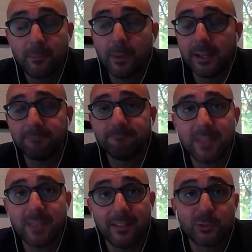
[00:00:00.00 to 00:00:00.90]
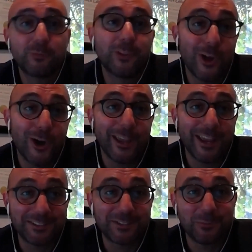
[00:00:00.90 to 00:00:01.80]
But yeah, that's sort of a long
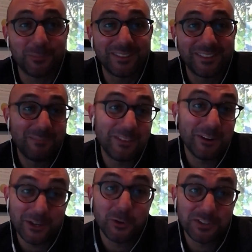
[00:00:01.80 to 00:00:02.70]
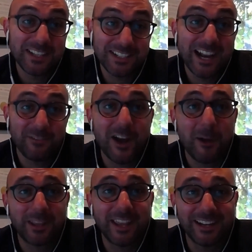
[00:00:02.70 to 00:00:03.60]
answer, but there you go. It's kind of a
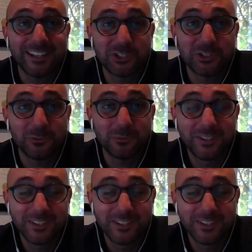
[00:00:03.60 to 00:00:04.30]
complicated issue.